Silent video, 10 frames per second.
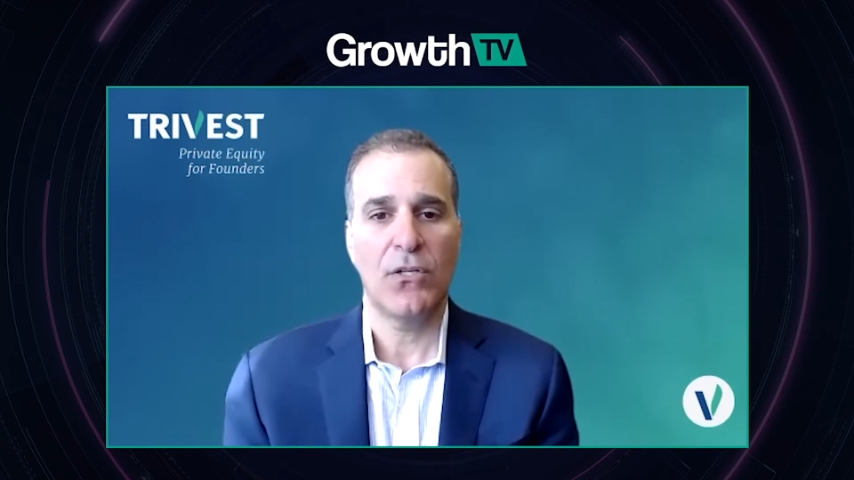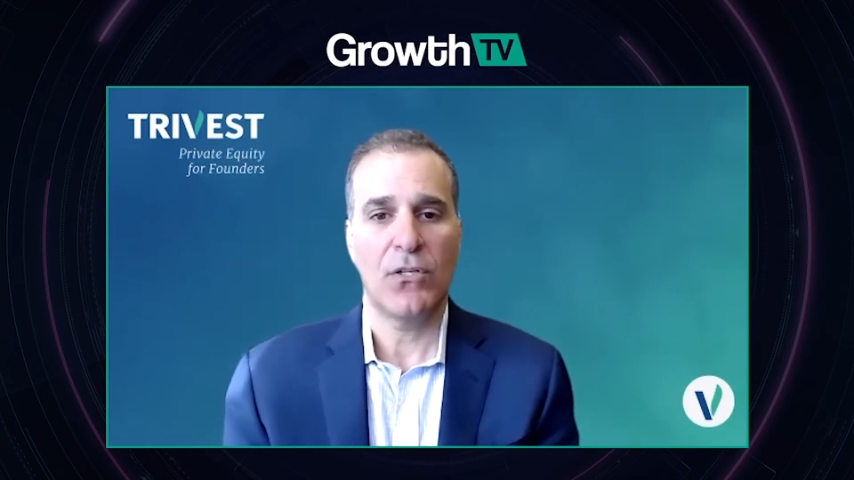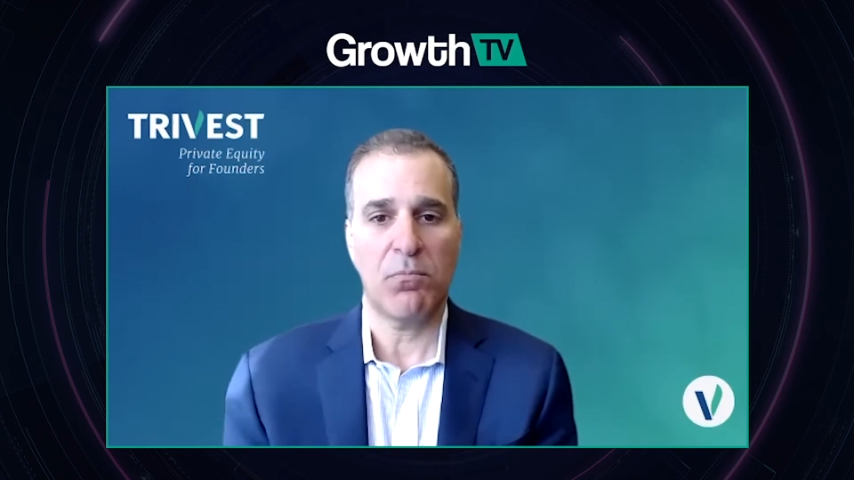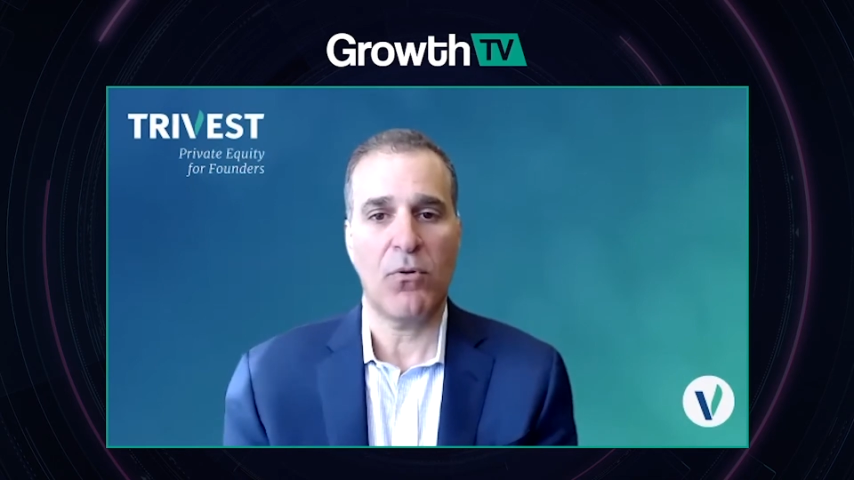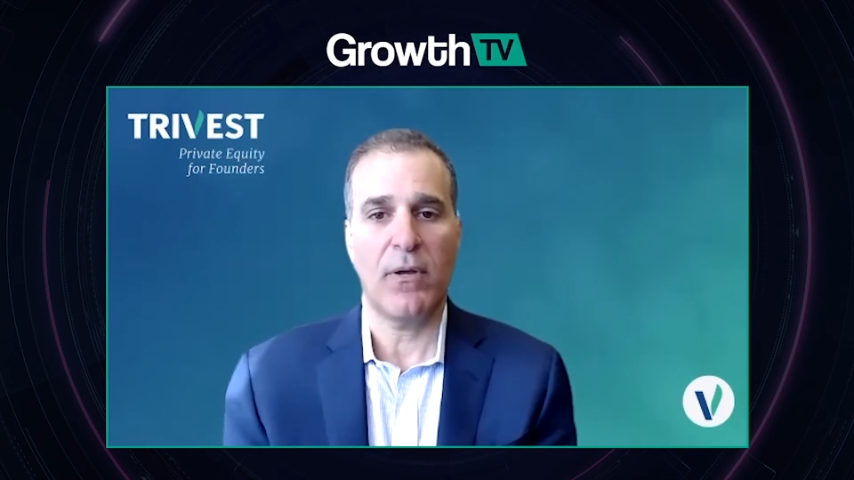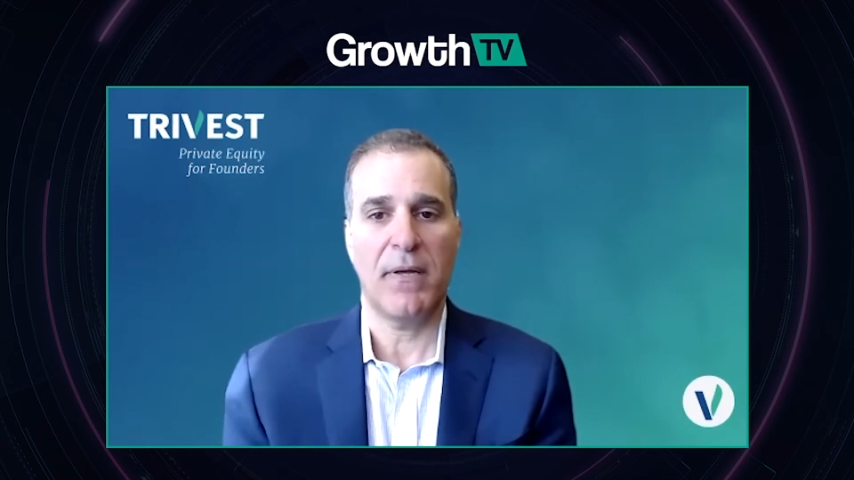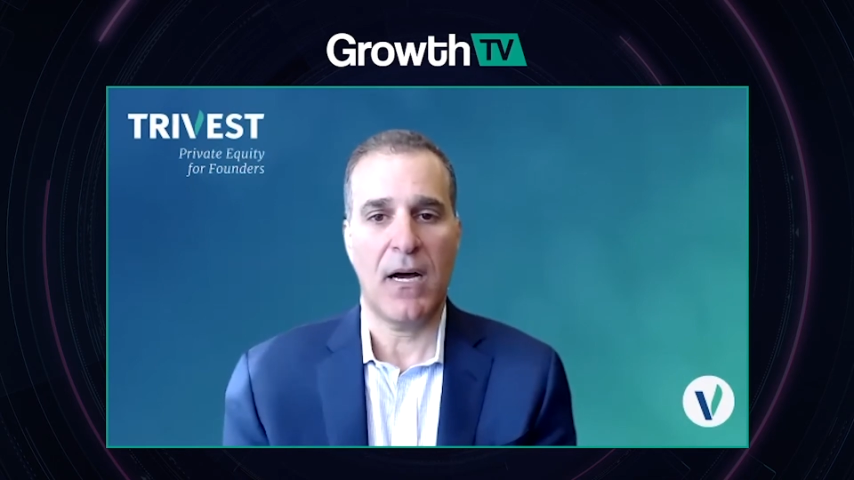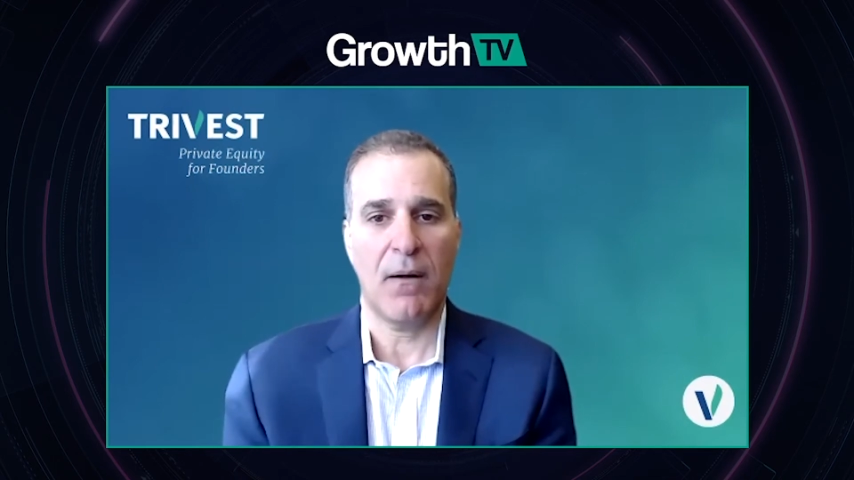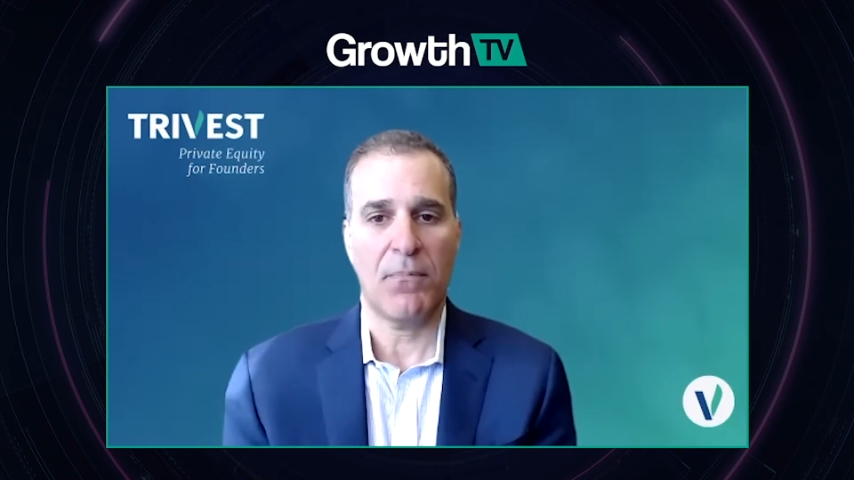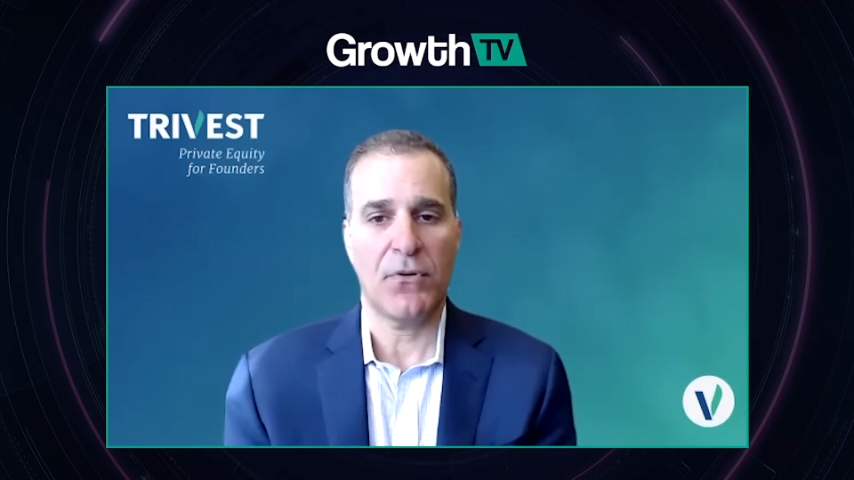deployment
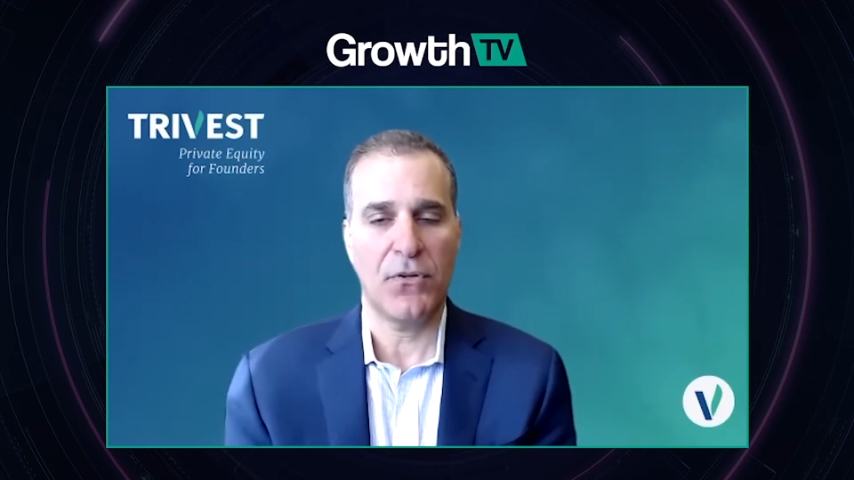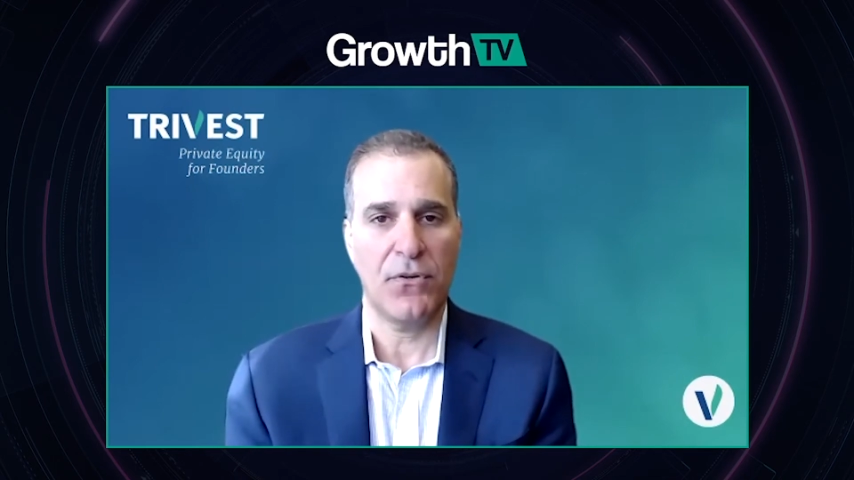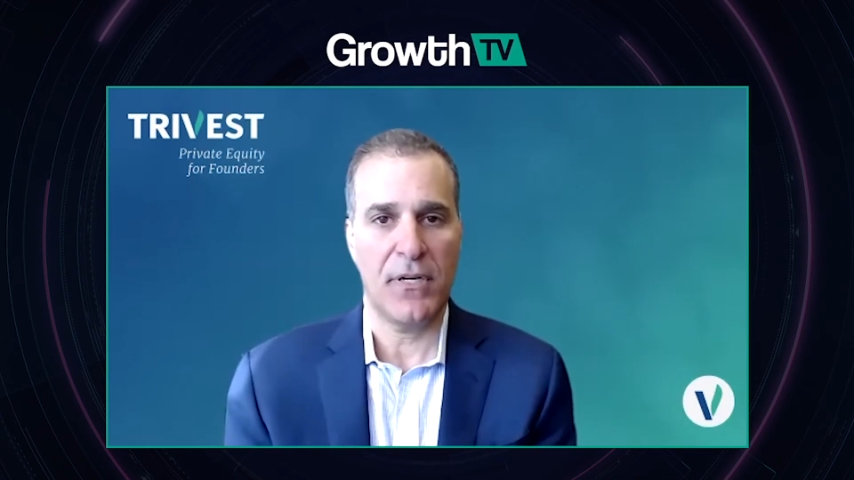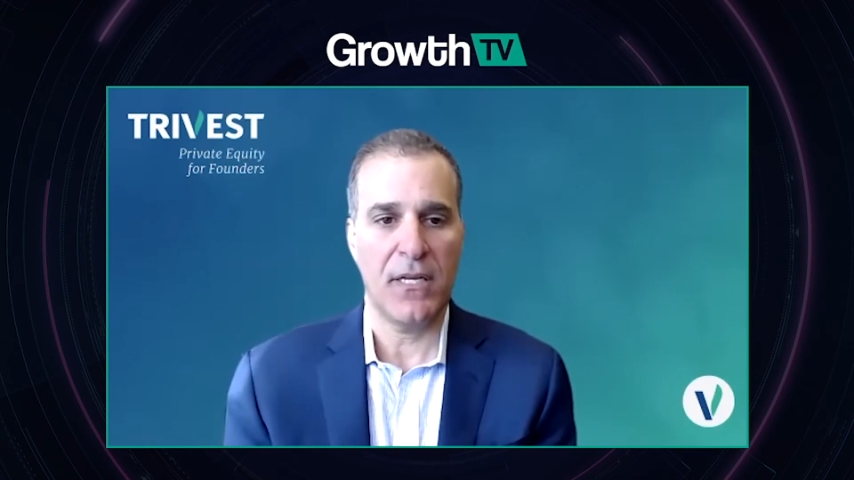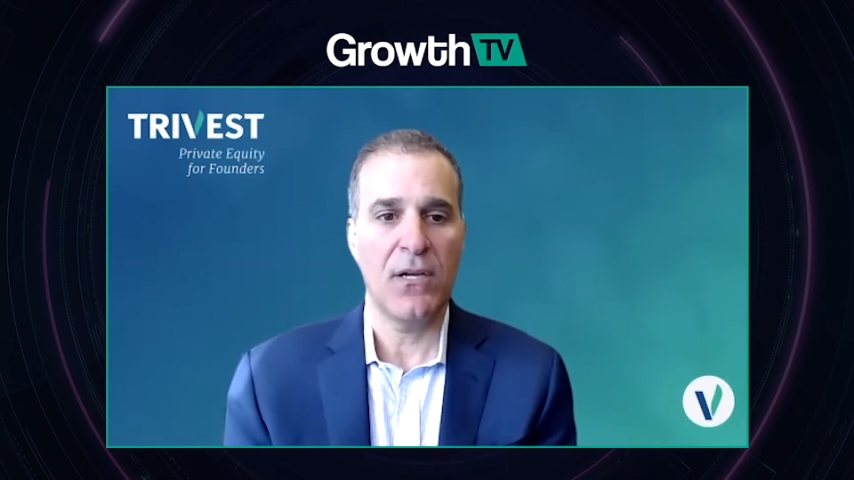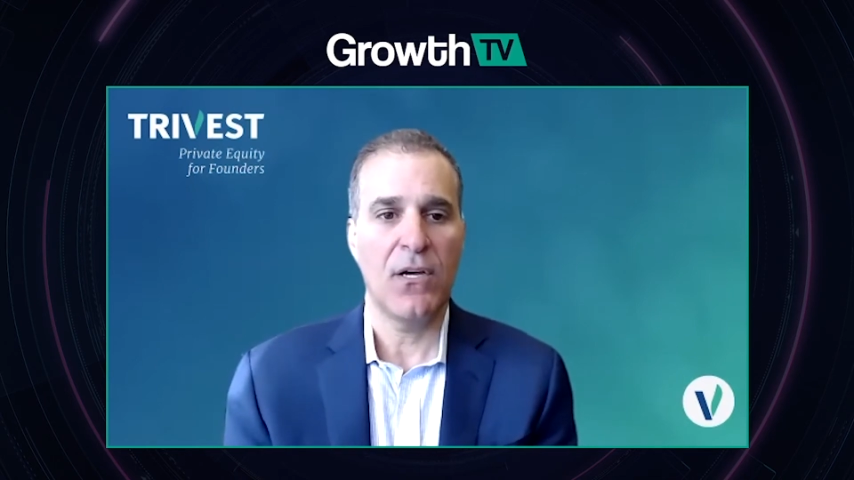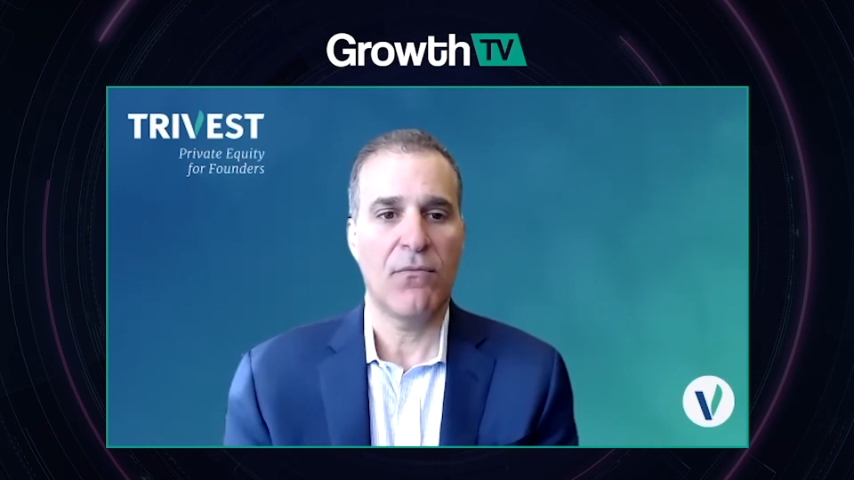opportunity